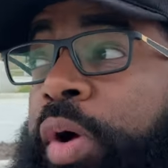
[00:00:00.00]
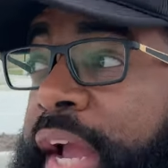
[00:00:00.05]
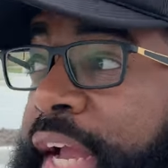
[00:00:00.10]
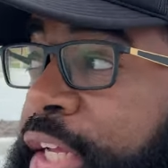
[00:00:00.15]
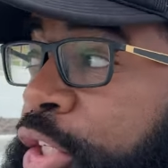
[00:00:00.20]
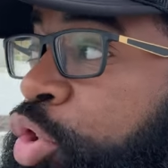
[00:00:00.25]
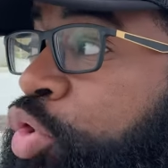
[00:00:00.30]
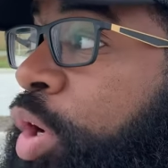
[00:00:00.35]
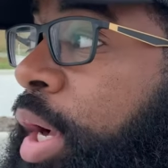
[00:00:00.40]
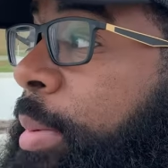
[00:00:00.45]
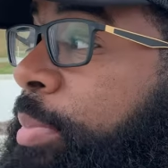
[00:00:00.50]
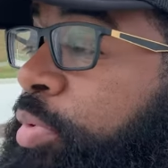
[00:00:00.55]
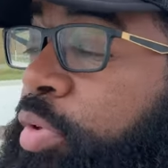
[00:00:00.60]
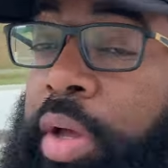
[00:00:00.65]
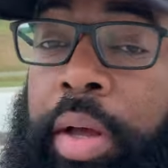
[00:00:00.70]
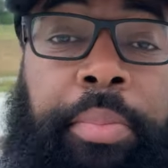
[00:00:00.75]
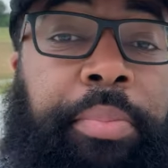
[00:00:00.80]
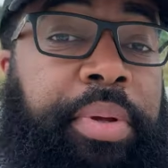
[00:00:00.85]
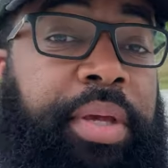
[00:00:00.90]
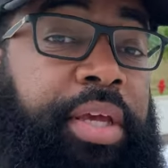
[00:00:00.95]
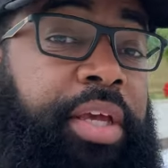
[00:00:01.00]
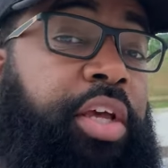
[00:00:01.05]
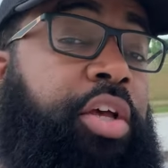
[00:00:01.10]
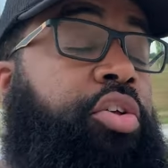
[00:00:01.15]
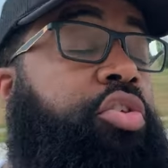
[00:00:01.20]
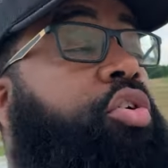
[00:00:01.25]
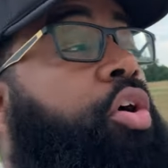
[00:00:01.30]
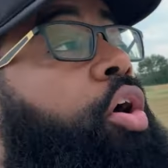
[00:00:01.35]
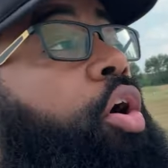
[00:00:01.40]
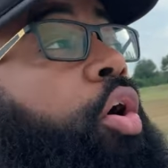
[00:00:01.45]
raindrops on me,
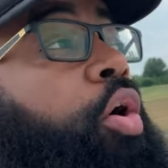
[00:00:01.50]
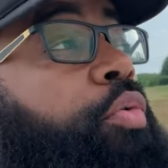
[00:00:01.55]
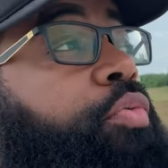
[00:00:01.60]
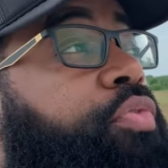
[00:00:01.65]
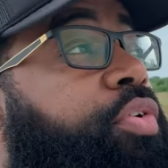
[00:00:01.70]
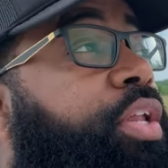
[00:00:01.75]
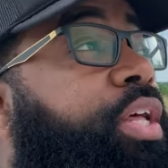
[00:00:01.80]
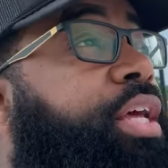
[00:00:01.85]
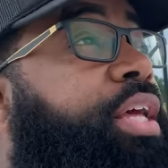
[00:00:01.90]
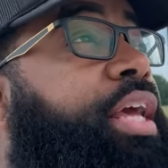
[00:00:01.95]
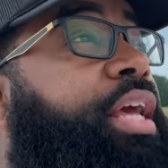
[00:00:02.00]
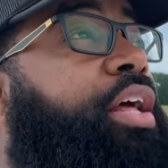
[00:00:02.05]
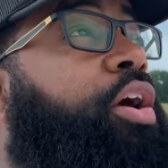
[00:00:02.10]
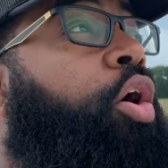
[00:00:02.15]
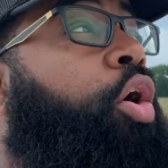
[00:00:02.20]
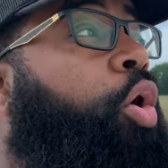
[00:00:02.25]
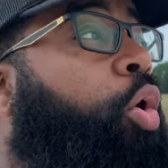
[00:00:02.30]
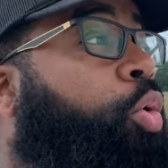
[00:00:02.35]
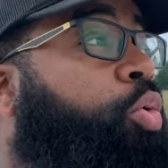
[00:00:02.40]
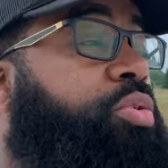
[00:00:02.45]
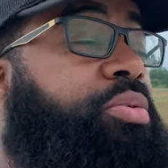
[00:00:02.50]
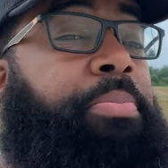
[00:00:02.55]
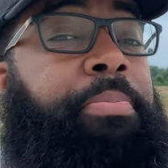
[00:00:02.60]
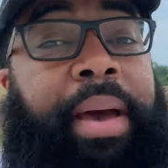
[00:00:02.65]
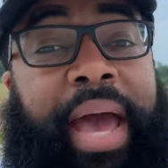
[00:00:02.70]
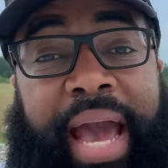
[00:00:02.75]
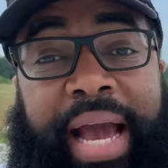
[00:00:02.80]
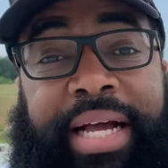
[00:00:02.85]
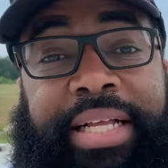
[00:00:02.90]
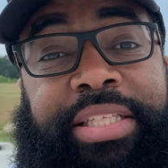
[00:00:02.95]
so hopefully it holds
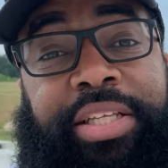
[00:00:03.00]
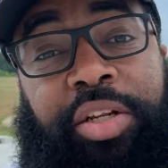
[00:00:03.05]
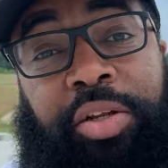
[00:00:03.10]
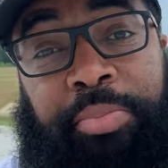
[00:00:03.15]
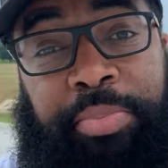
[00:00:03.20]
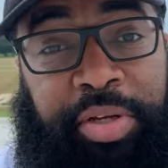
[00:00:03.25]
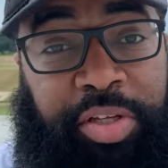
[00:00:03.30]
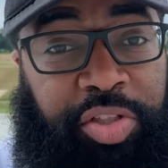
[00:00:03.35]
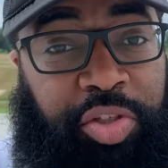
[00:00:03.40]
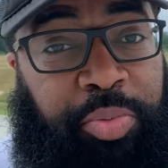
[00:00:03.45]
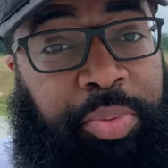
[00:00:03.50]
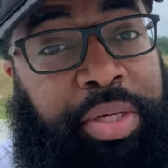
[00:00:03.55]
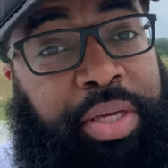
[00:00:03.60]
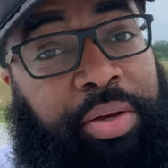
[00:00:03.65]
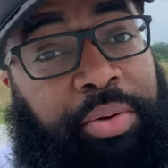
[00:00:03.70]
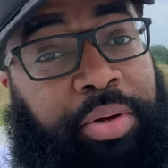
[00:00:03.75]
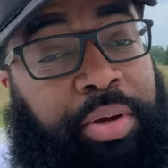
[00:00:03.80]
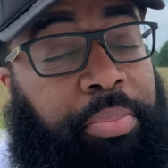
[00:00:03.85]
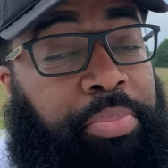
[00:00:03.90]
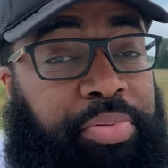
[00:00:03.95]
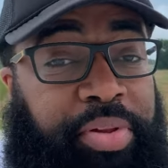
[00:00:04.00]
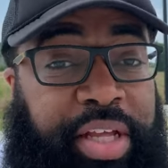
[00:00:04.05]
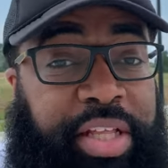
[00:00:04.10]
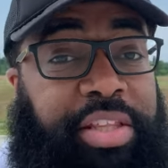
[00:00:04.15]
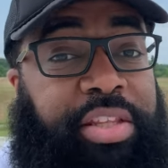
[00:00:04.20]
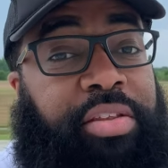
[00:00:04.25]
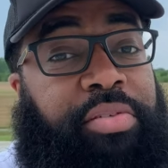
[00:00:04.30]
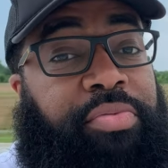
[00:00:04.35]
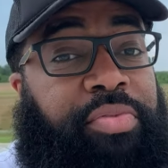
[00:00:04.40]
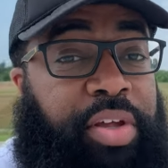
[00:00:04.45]
back a little bit so we can
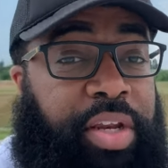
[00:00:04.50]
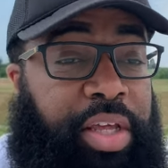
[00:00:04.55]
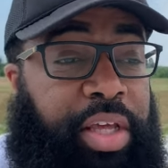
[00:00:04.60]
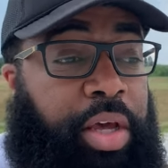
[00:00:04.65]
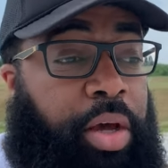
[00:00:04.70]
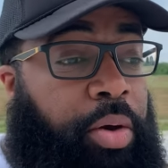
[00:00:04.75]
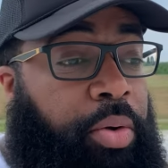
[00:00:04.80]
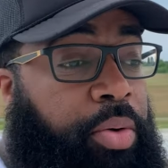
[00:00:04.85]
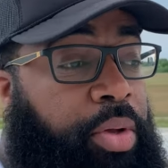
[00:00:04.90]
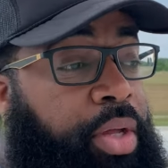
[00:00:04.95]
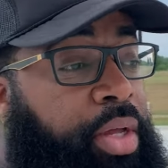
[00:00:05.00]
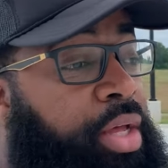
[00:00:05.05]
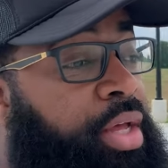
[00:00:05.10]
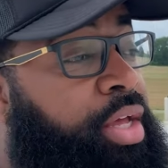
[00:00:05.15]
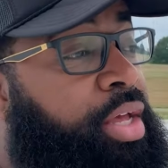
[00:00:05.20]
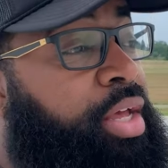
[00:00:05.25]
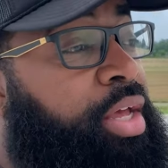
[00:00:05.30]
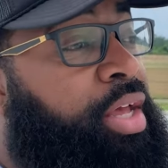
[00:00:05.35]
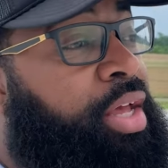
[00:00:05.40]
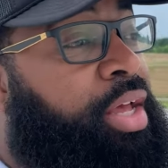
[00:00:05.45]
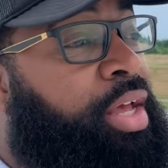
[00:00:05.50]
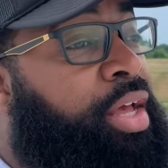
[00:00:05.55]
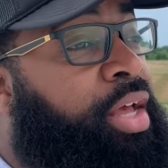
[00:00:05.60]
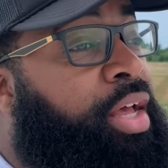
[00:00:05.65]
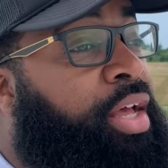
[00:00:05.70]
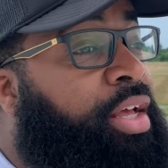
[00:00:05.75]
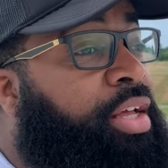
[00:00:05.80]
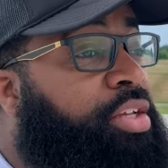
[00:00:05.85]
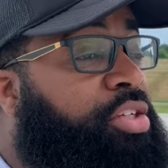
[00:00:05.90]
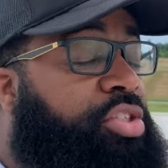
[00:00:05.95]
complete this video.
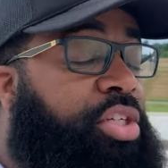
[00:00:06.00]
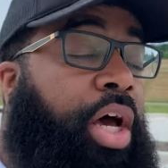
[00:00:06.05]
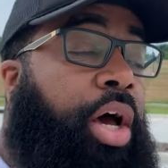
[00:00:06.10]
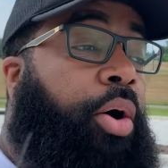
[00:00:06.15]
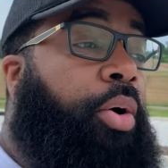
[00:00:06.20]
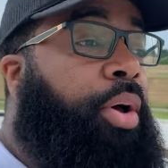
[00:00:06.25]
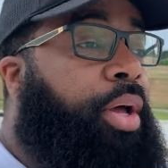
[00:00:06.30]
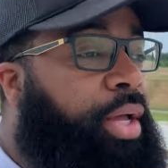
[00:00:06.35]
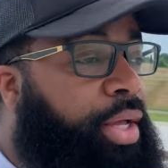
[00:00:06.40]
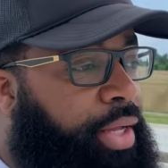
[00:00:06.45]
So,